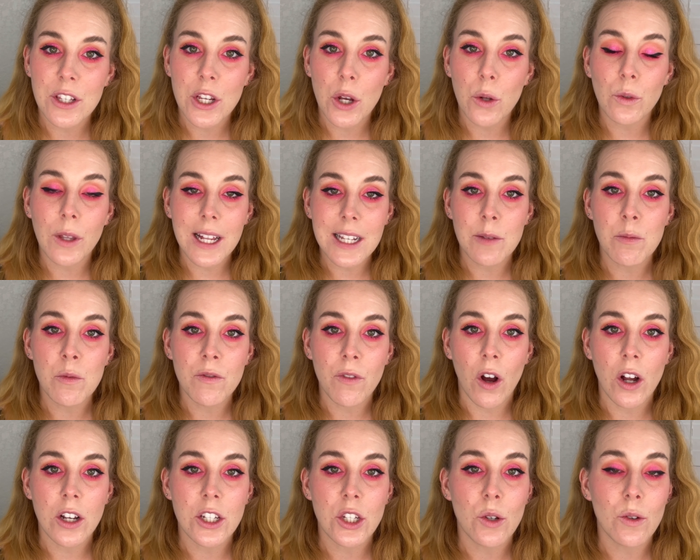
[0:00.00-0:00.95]
so let's move
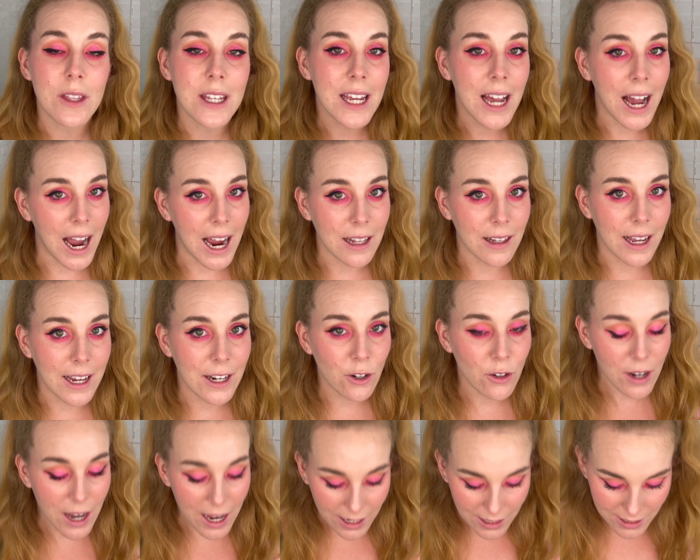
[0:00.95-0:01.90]
on to the
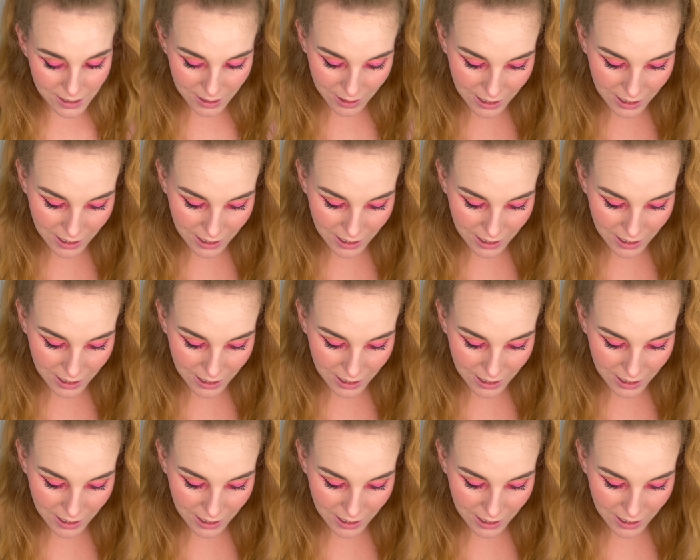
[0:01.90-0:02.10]
highlighter next,